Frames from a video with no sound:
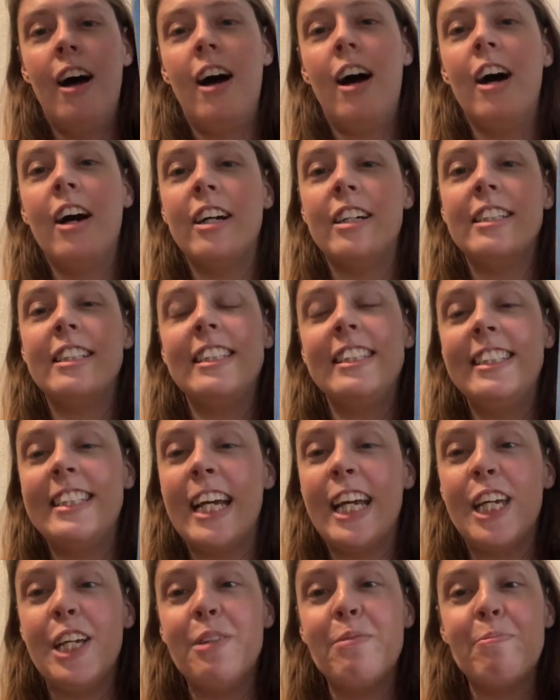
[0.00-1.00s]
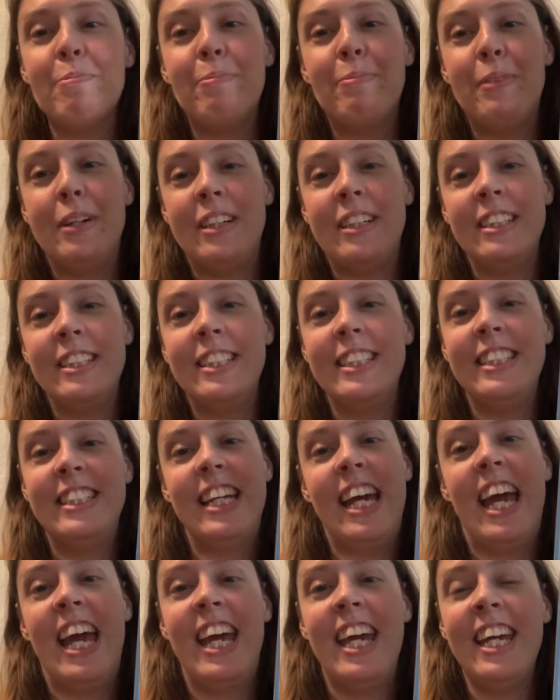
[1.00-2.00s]
Our second book
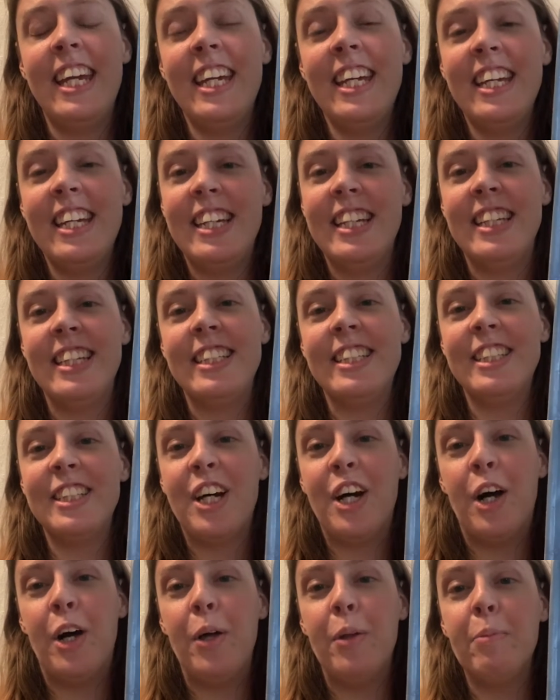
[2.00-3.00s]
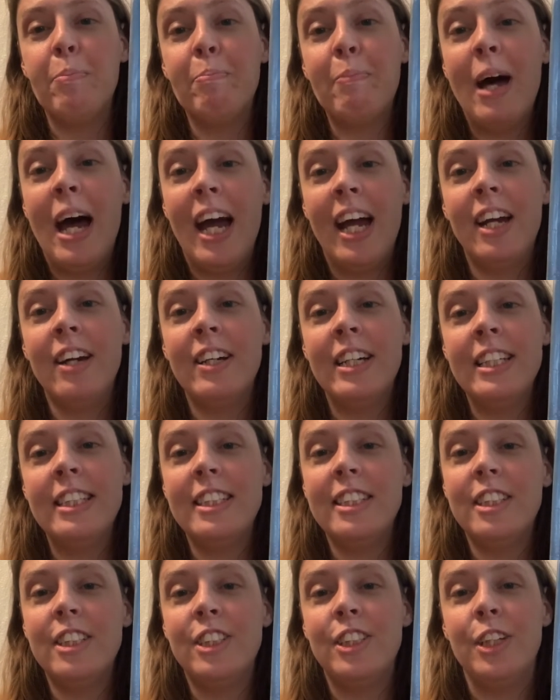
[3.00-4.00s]
today is called
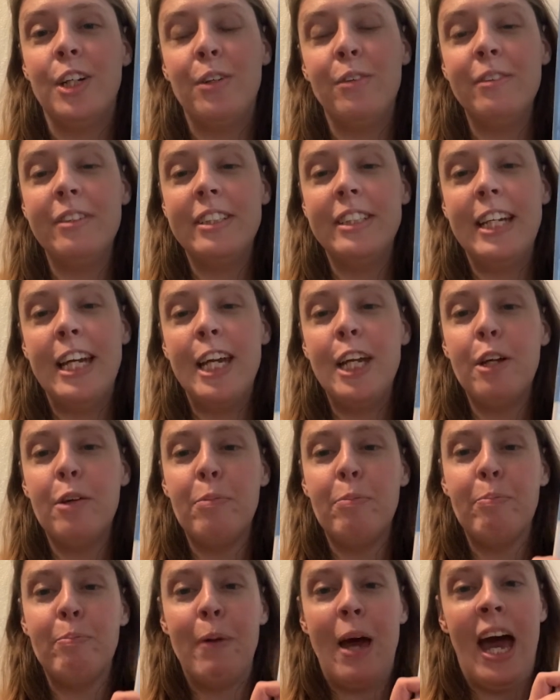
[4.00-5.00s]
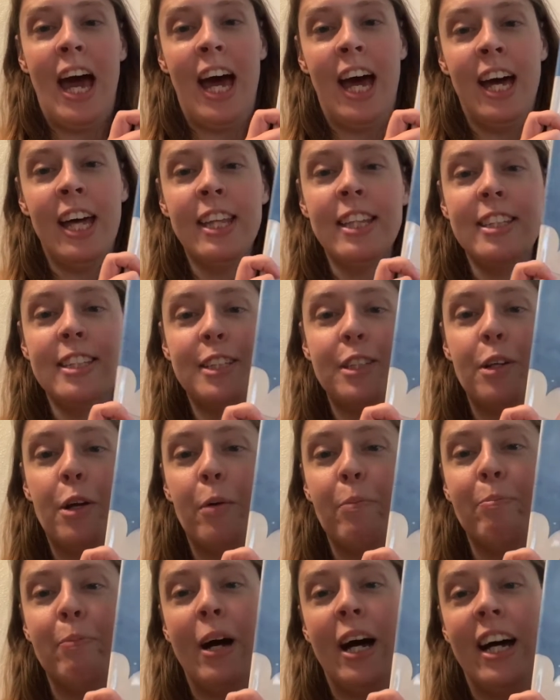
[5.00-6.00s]
Pirates Don't Take Baths
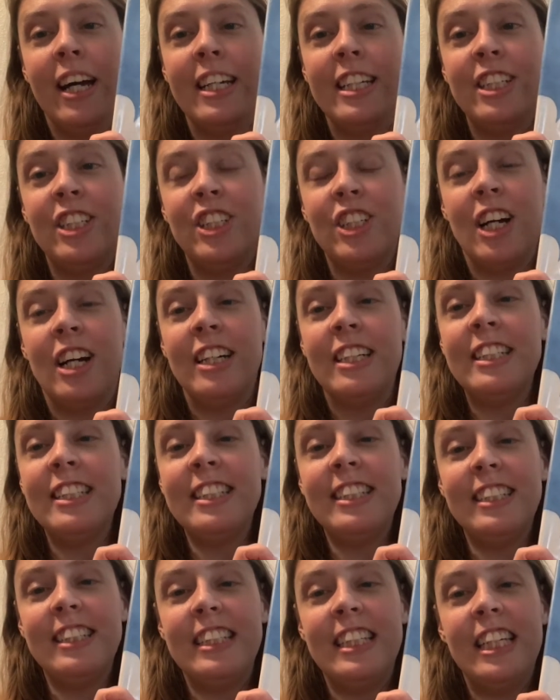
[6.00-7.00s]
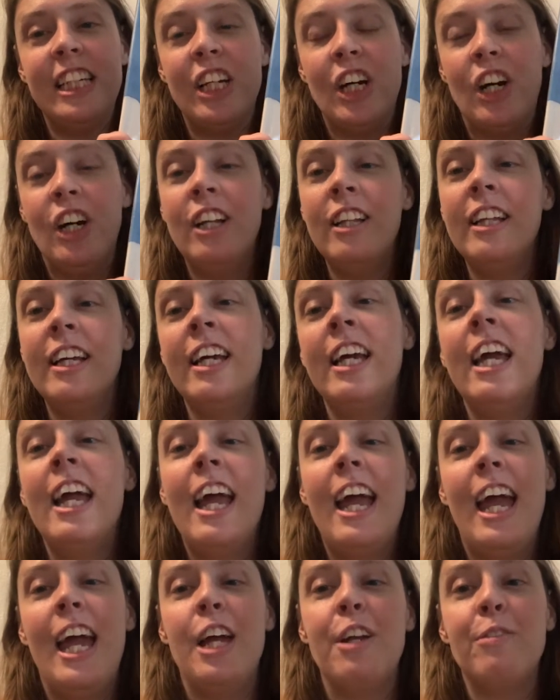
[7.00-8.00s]
by John Segal,
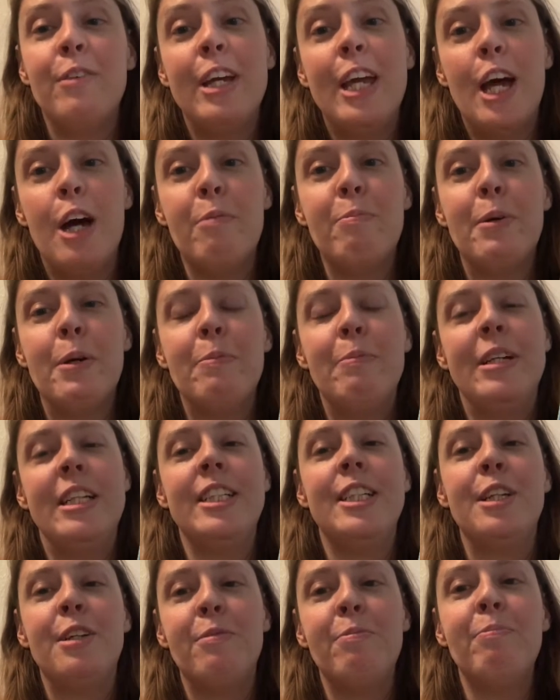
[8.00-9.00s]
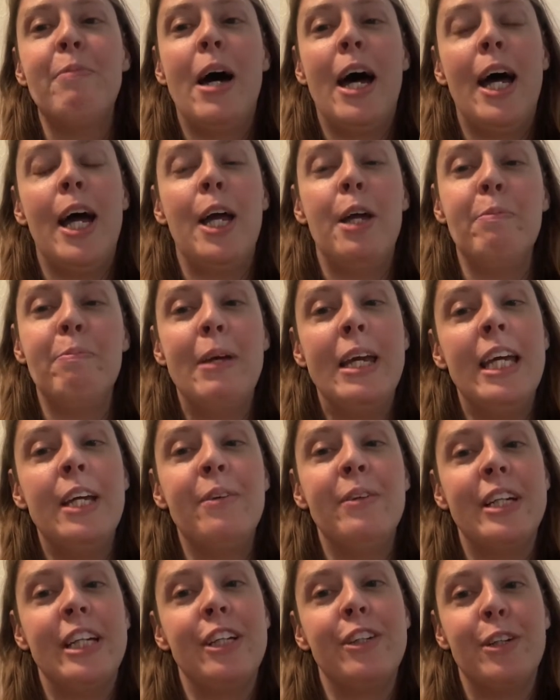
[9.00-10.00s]
and we have permission by
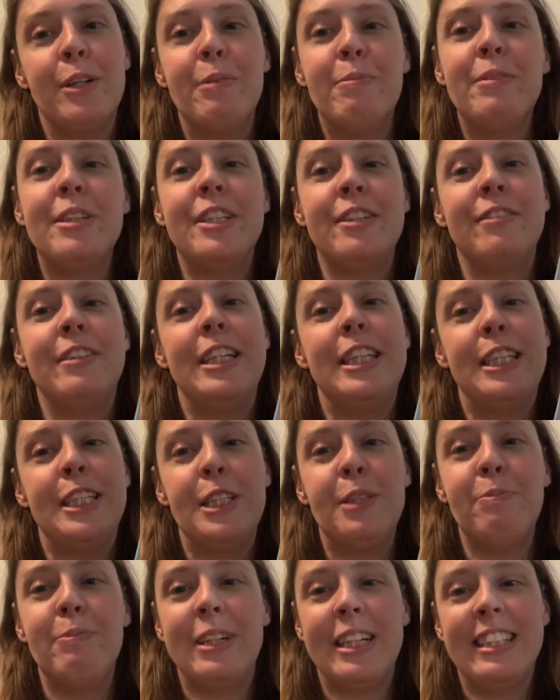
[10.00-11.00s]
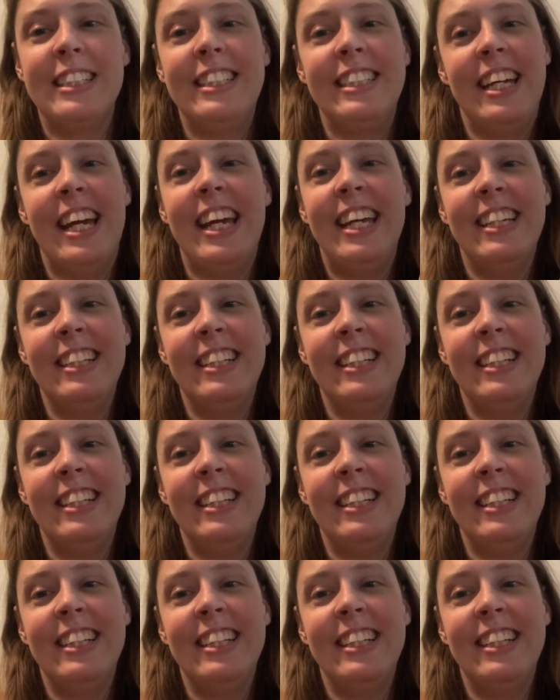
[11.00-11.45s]
Penguin Group to read this book today.